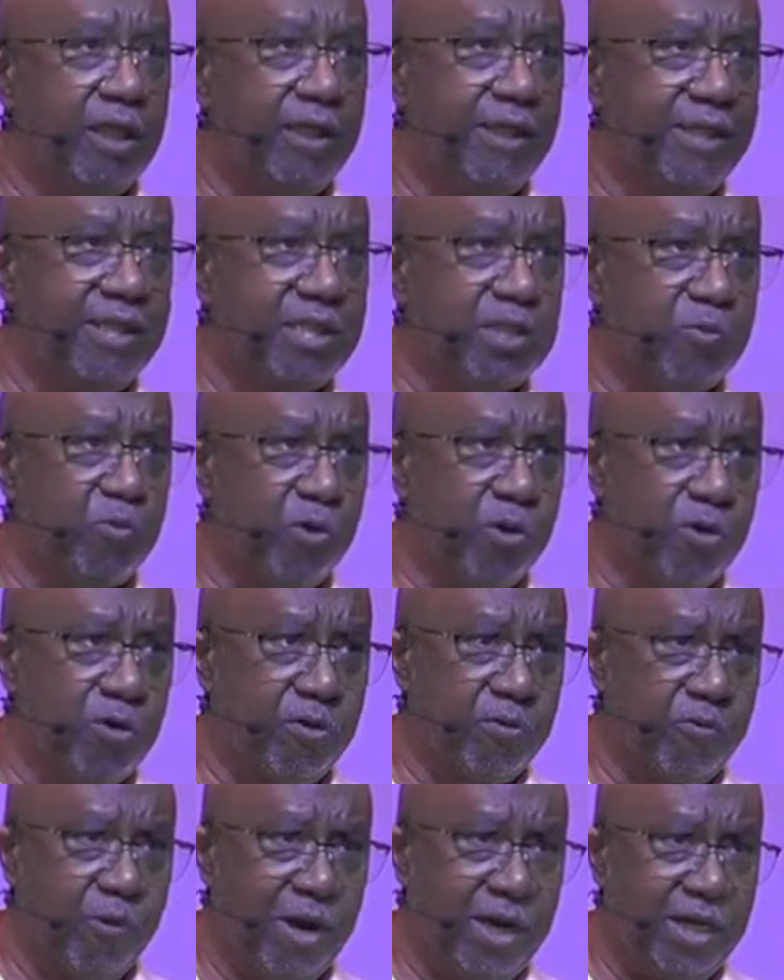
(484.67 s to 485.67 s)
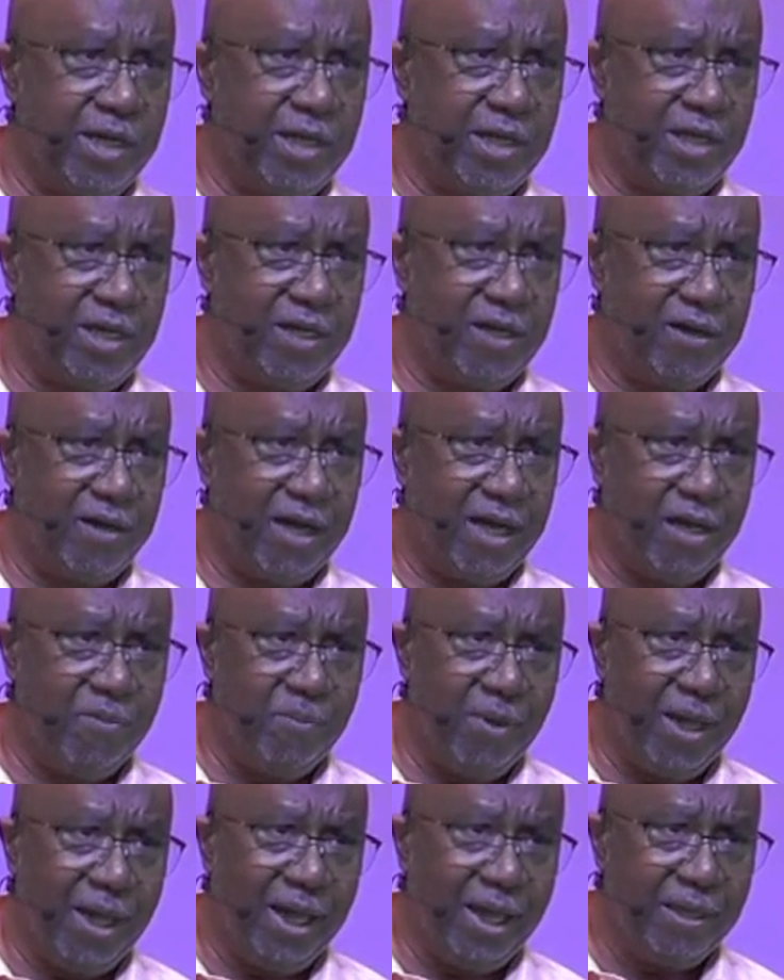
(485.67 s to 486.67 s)
this word right here.
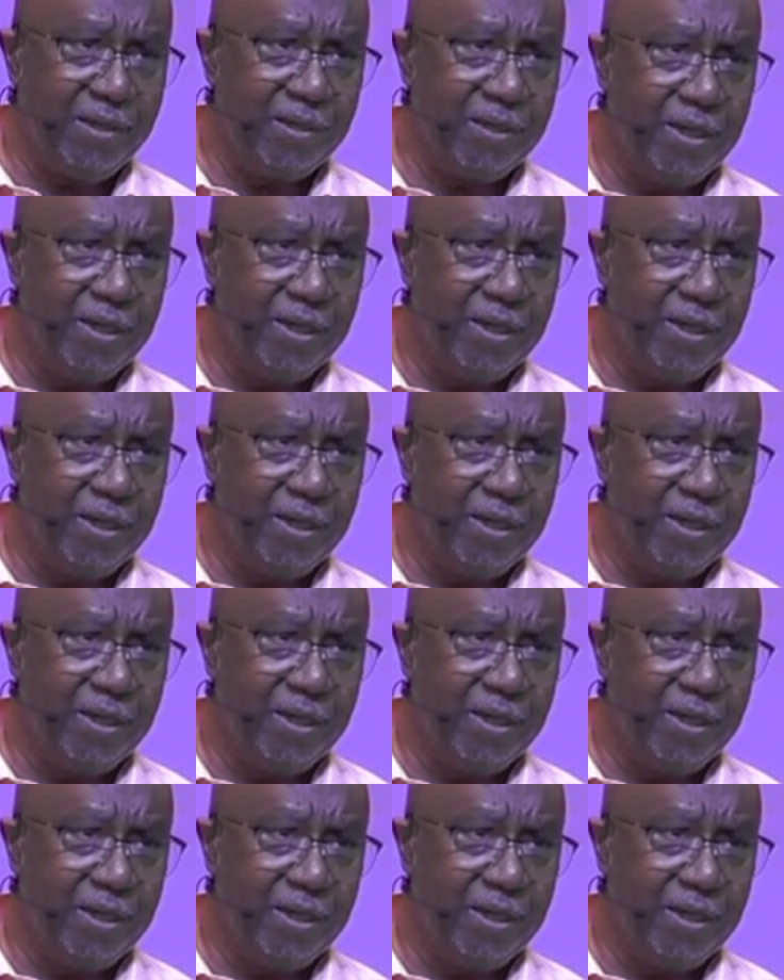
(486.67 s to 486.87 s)
Amen.